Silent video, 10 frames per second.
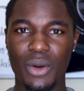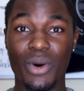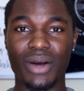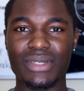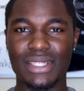
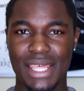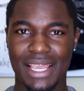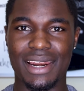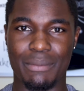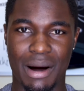When I was
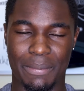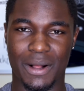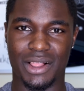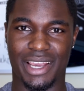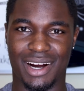thinking about
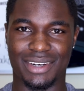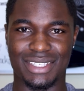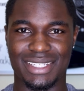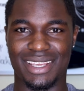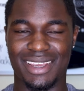
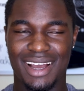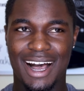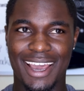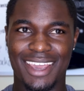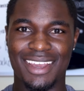polyocracy,
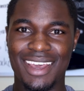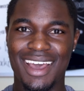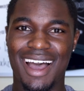I